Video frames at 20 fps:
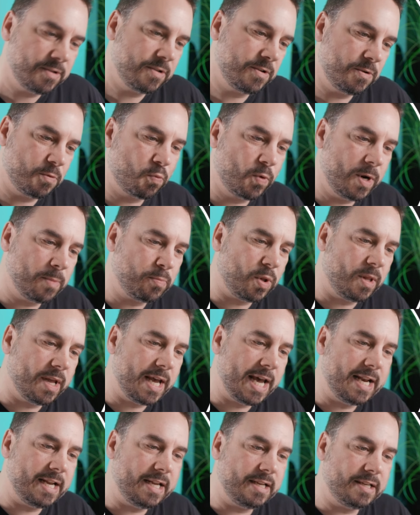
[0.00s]
ripple
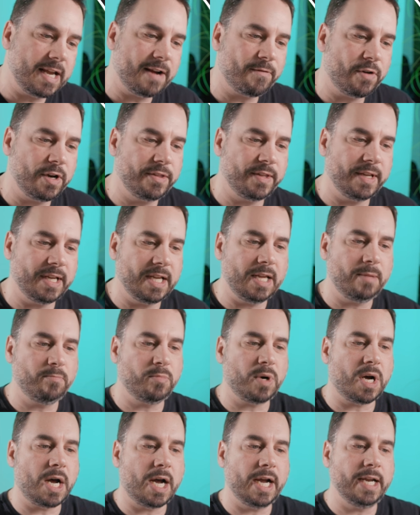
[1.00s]
edit everything in
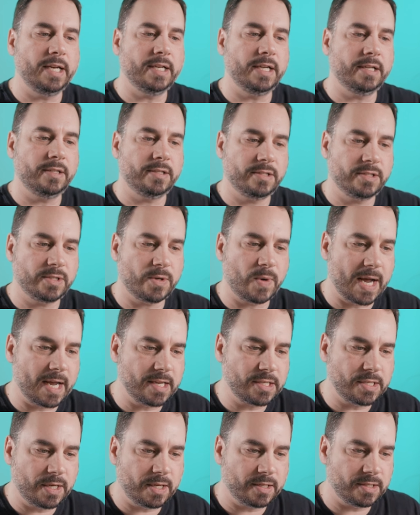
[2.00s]
behind it. So
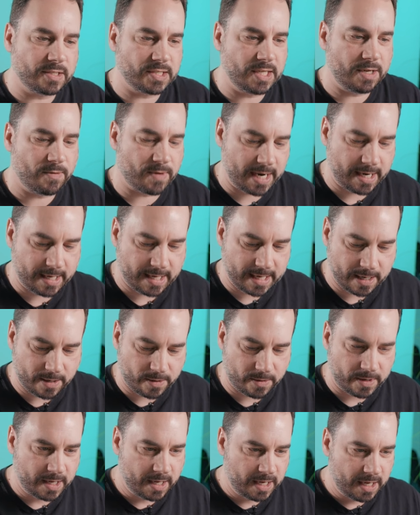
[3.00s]
as you can see right
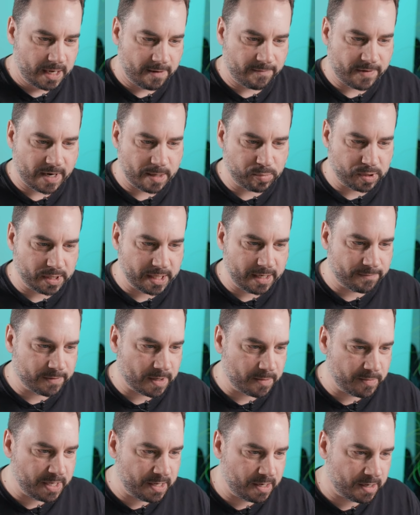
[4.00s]
now, if I play
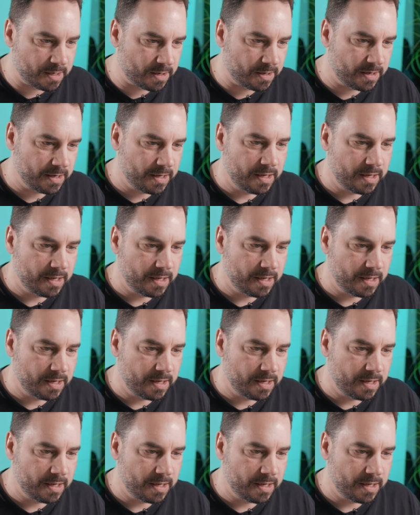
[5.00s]
from here,